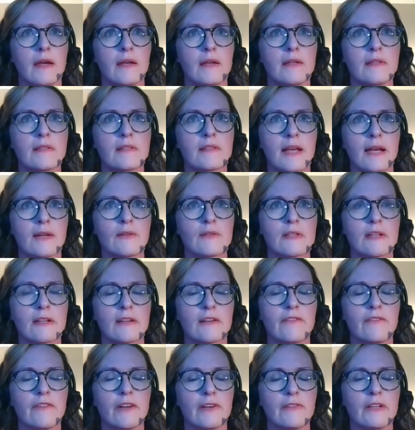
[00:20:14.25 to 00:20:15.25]
It sounds
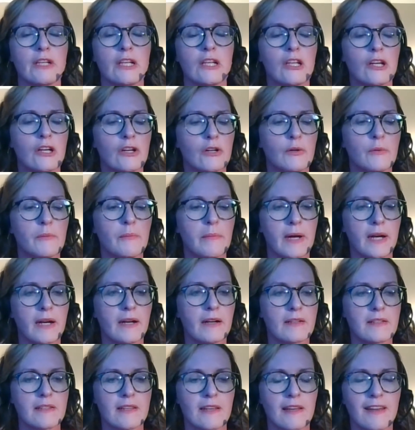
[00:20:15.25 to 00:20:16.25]
like a very low
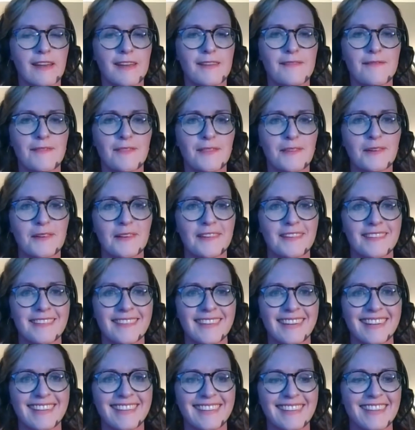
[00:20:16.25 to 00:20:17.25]
bar to aim for,
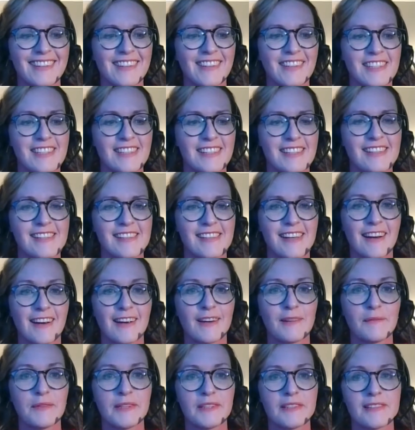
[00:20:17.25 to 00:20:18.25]
that the lighting is
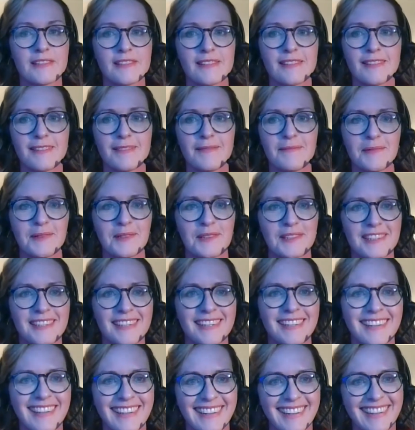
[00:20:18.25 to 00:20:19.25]
harmless,
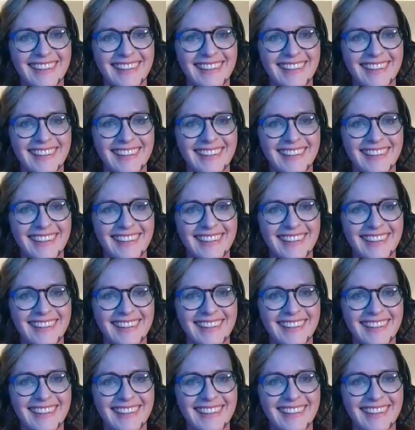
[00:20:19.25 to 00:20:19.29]
but